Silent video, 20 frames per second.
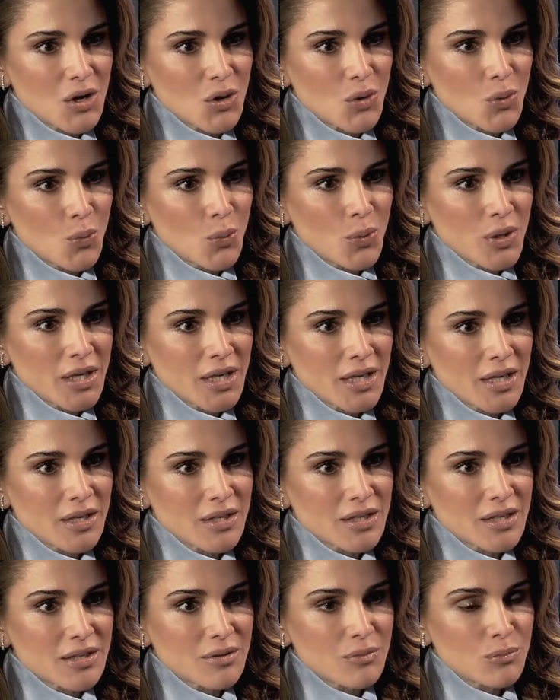we
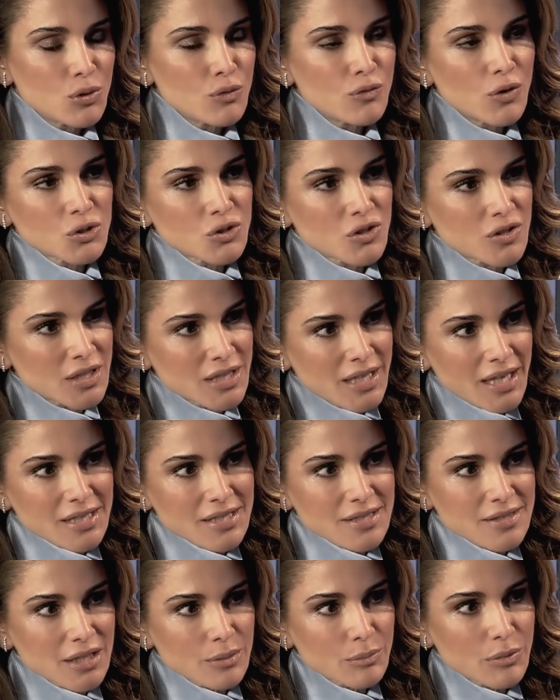move on to the
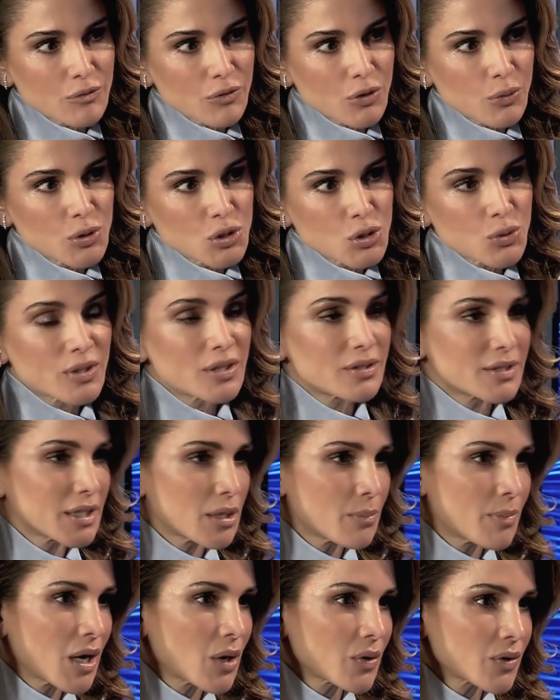next thing before we do anything
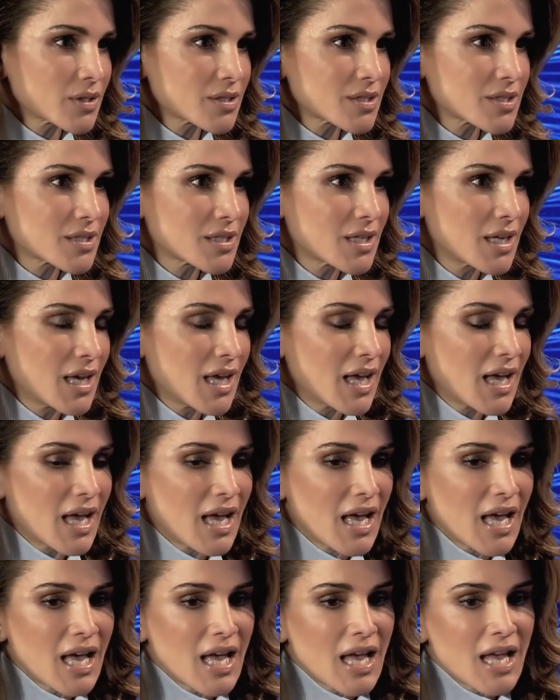about it.
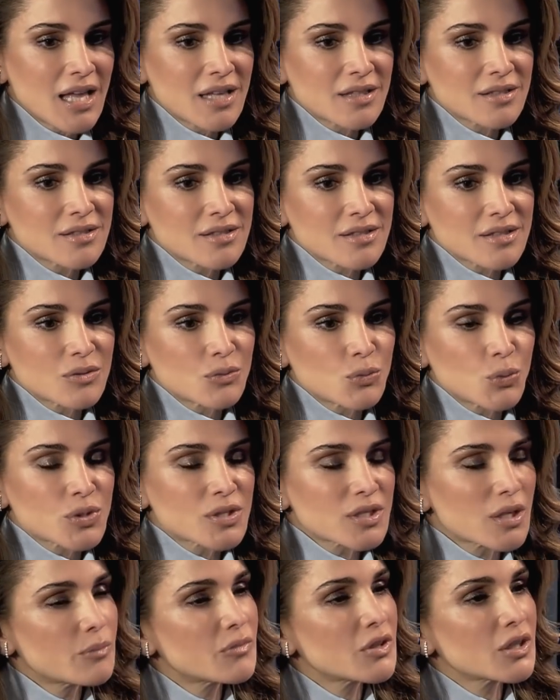And with
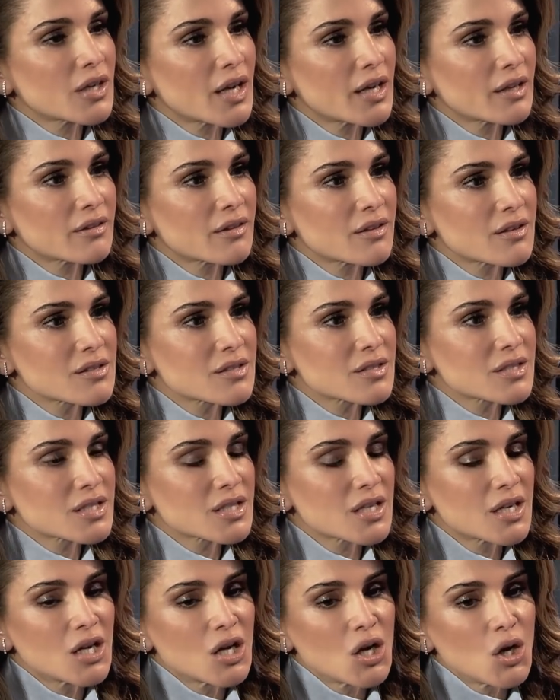something like
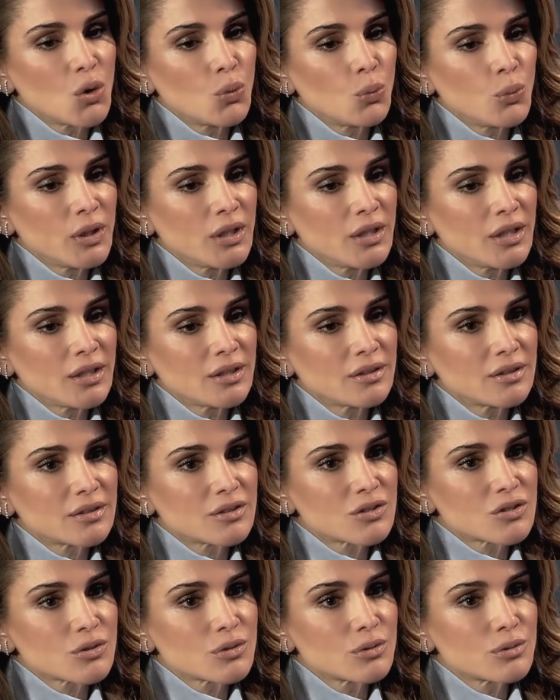this, we need
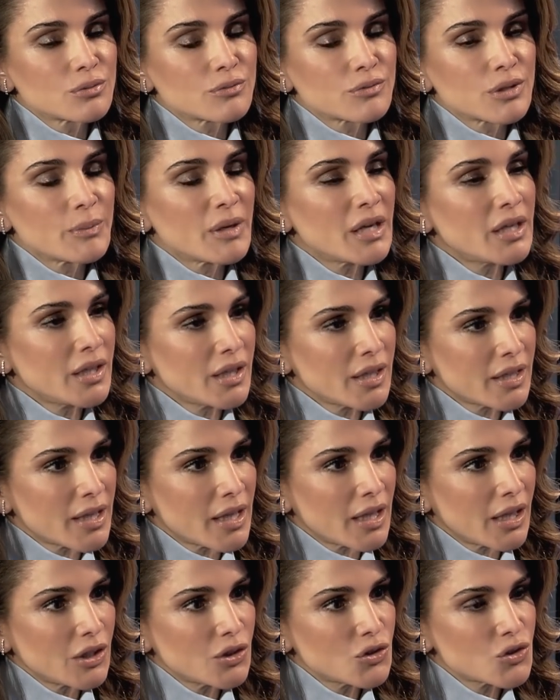to remain
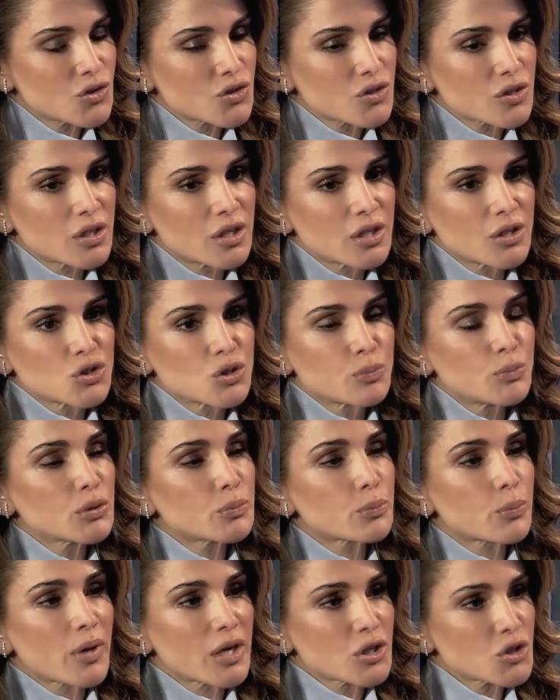engaged, to
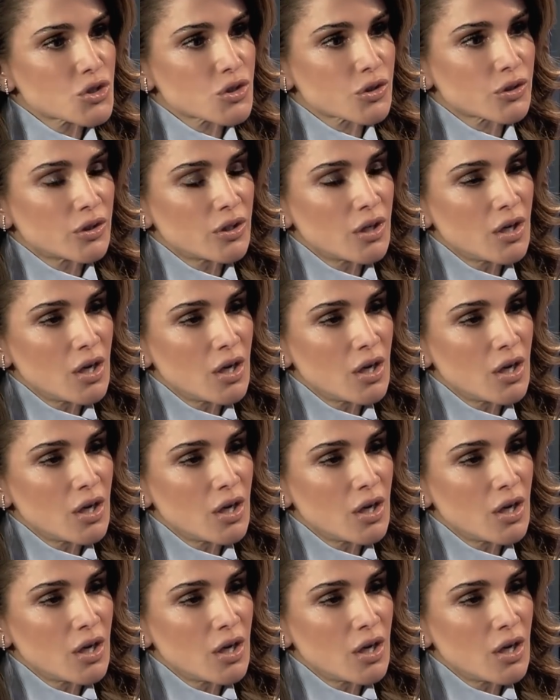put pressure